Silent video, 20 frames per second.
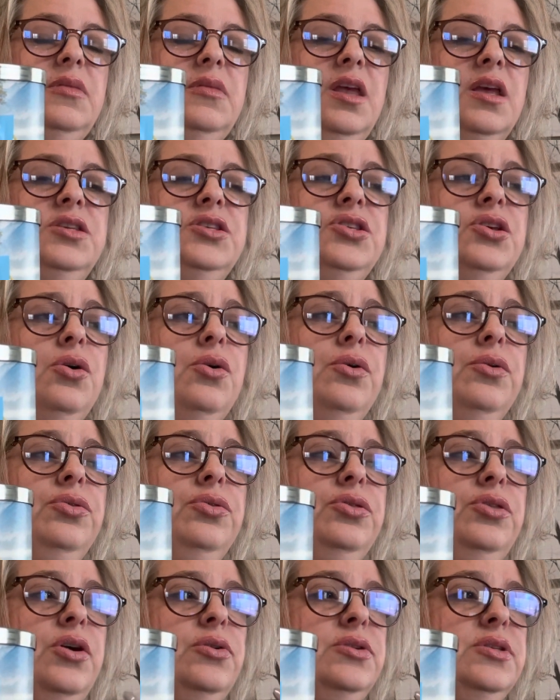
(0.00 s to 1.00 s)

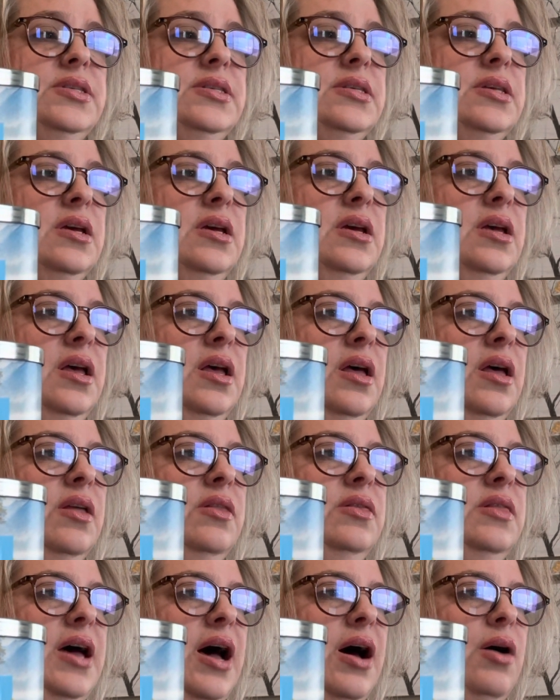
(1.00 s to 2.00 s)
So
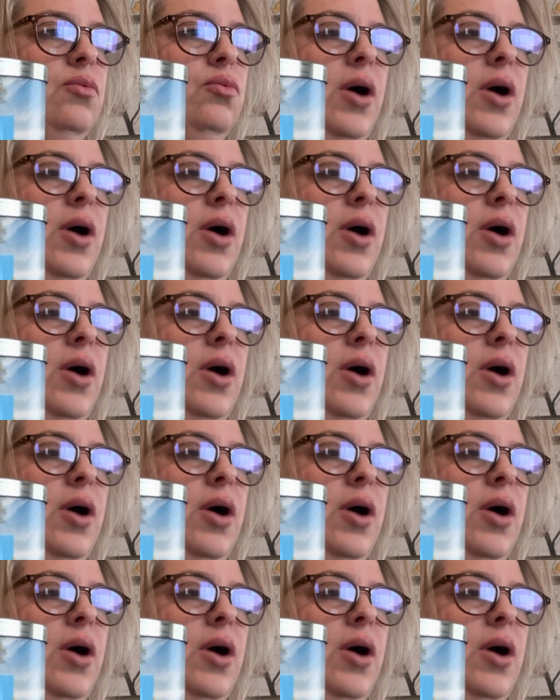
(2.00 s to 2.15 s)
that